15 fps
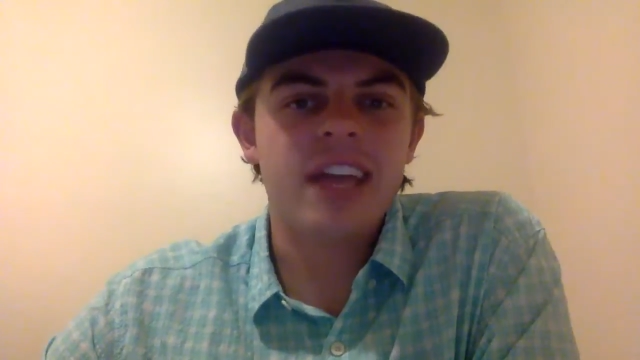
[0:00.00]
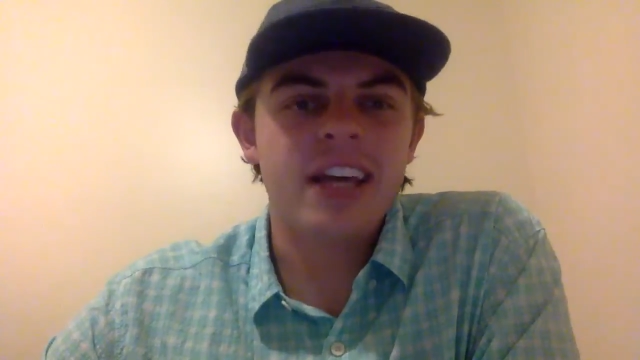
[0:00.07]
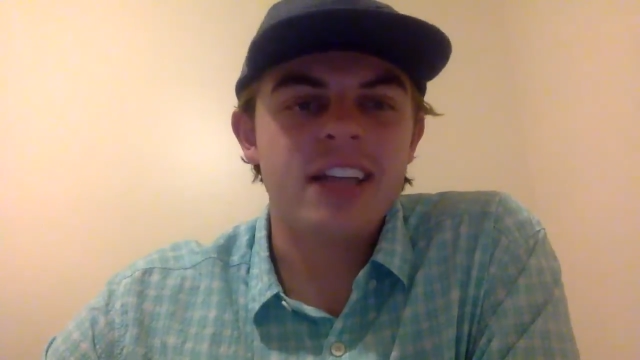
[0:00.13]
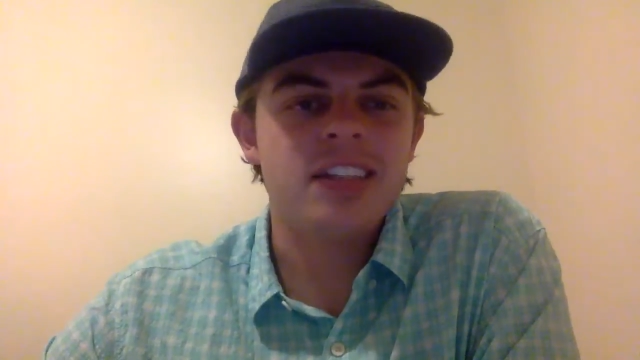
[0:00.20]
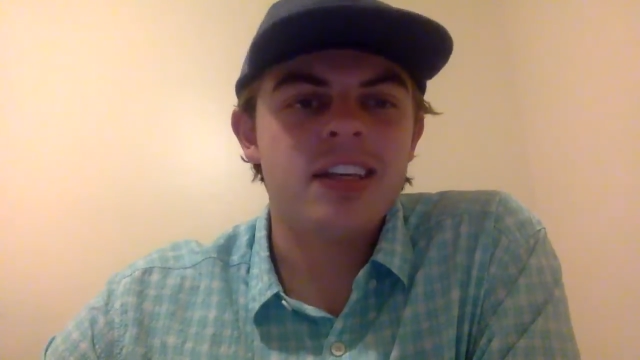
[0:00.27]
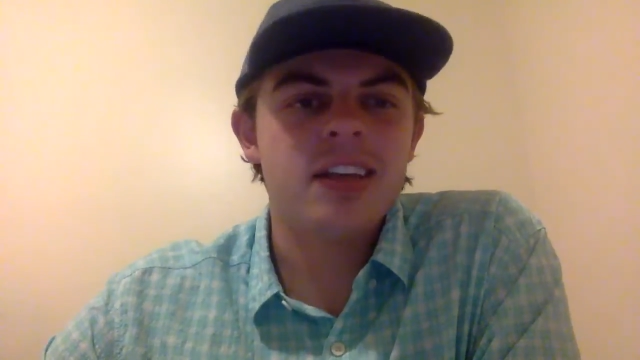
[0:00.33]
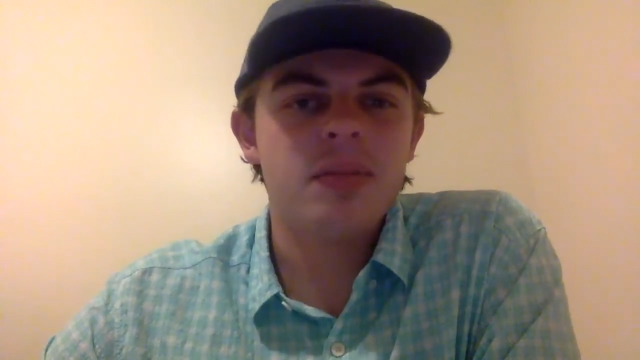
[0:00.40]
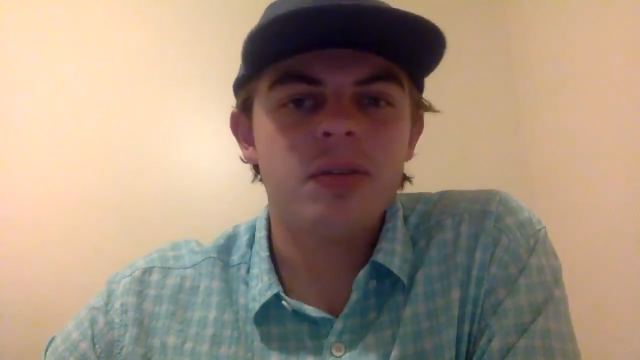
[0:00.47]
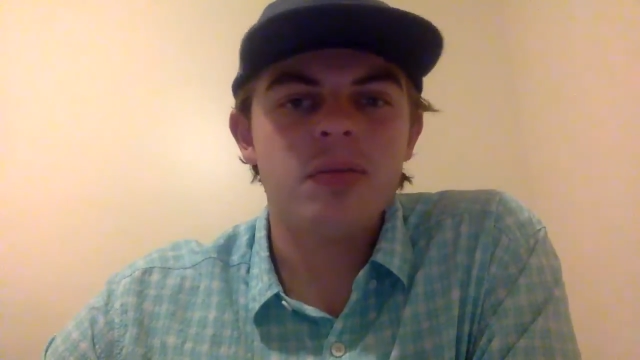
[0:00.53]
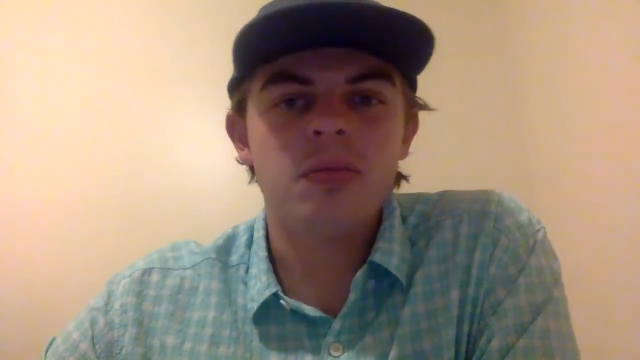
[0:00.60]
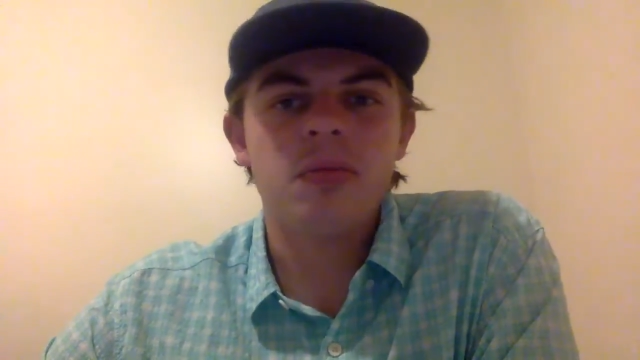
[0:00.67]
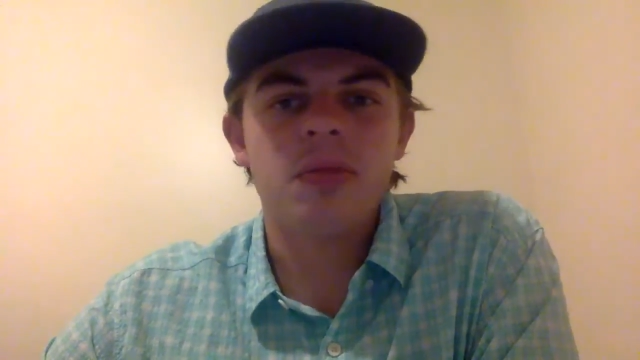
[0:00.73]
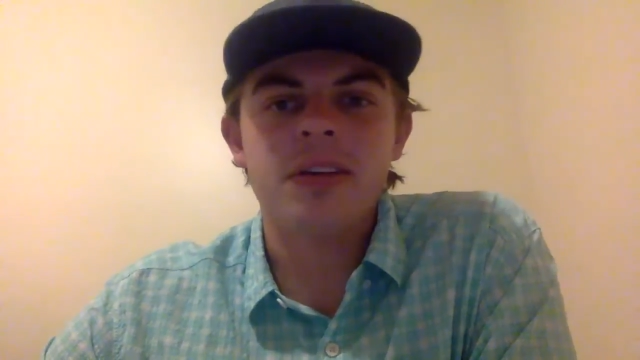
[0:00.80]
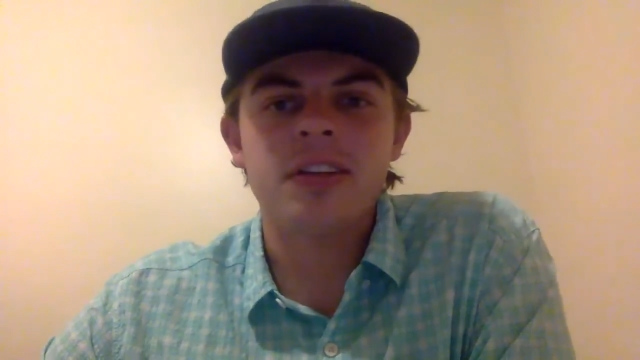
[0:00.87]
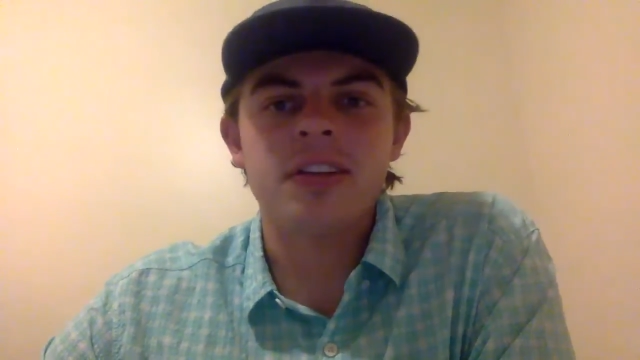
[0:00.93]
educate people
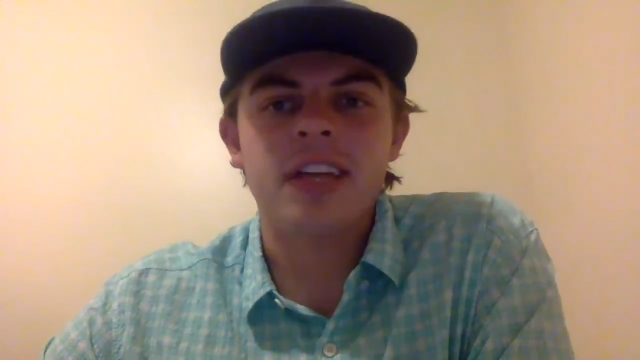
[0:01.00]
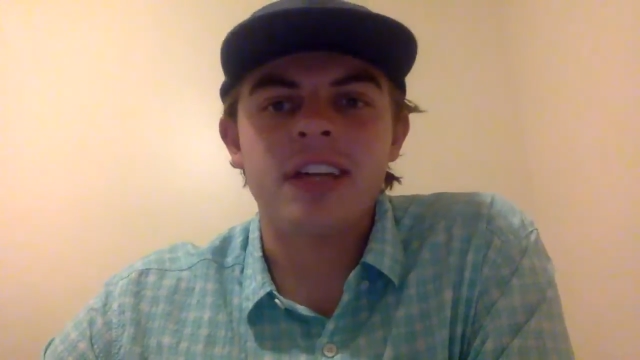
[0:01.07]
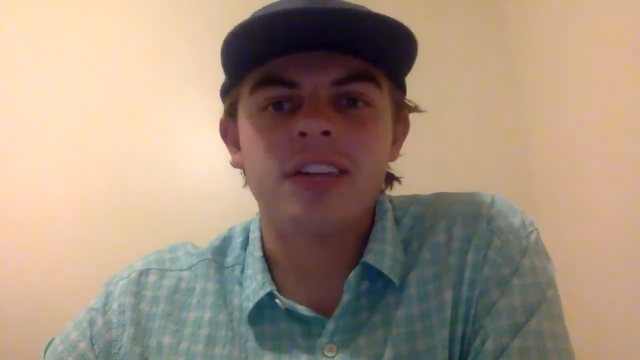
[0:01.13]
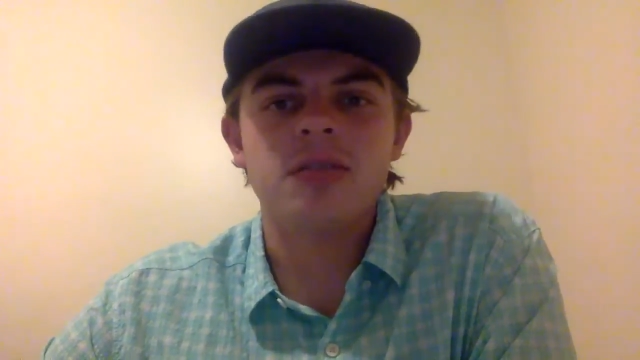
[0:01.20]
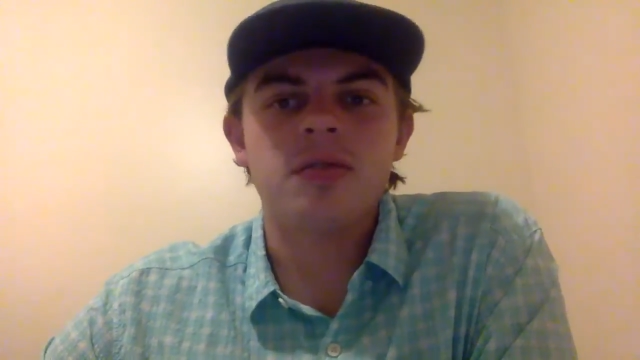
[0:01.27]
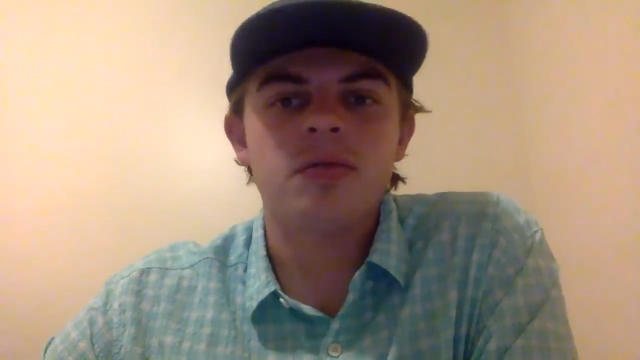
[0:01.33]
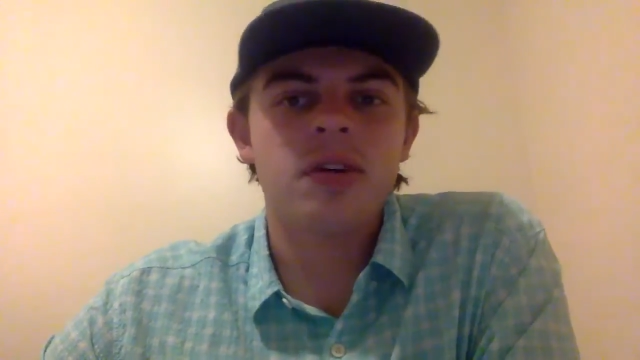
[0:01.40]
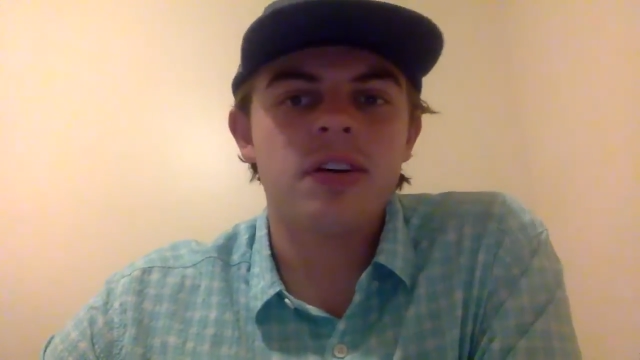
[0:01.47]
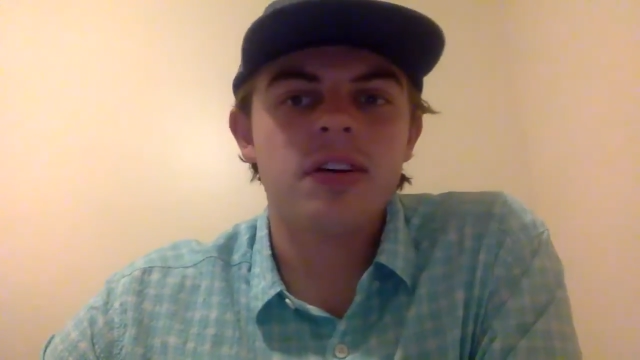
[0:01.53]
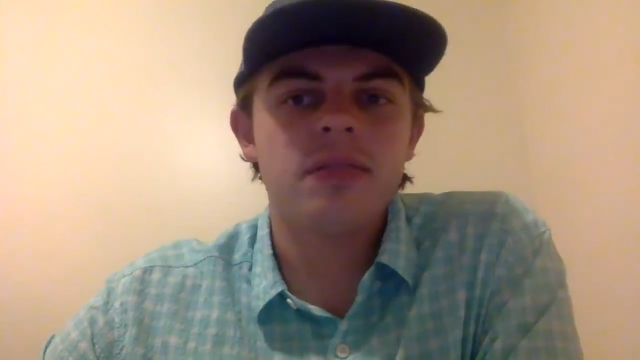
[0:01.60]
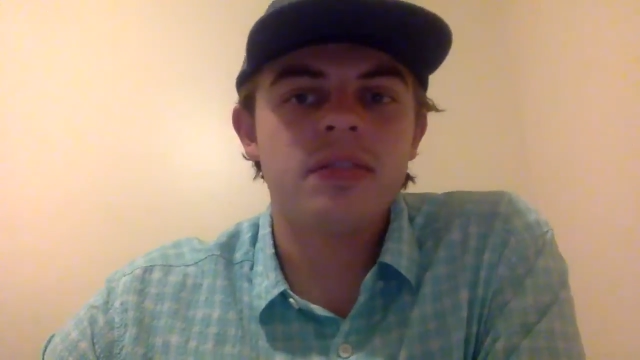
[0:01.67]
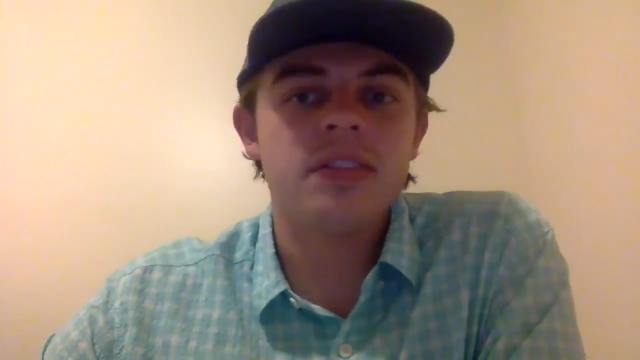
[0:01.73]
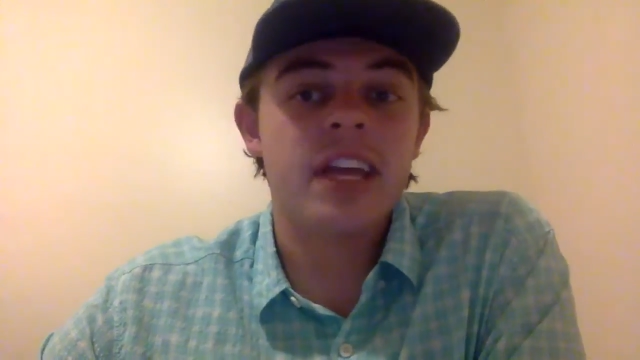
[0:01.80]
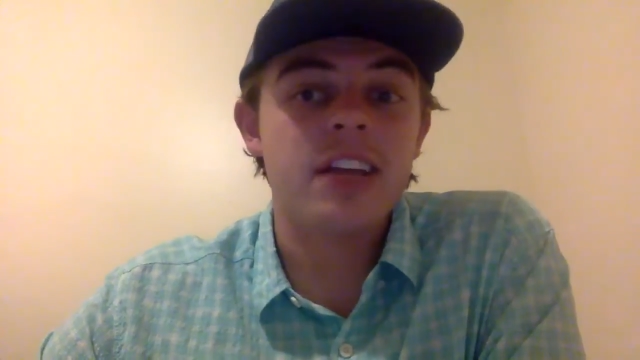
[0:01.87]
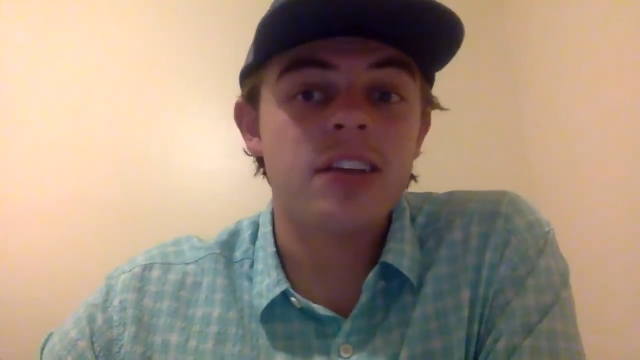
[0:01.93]
about the
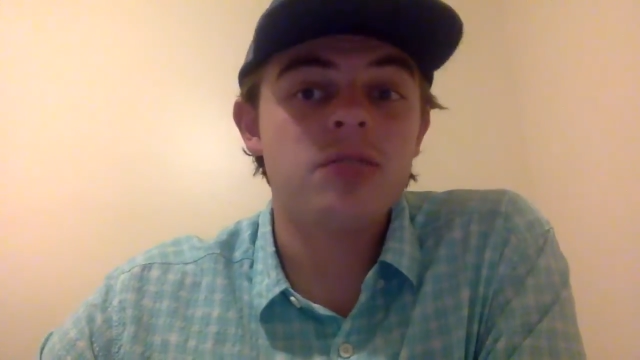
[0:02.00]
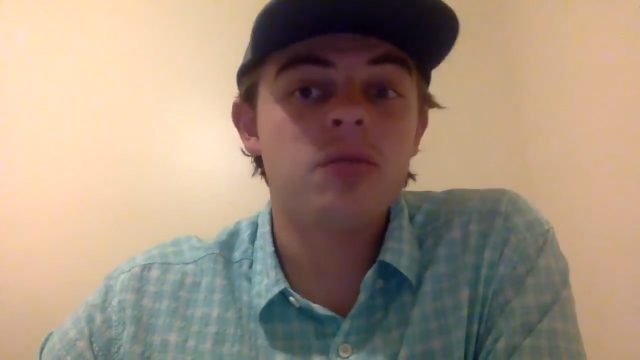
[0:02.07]
dangers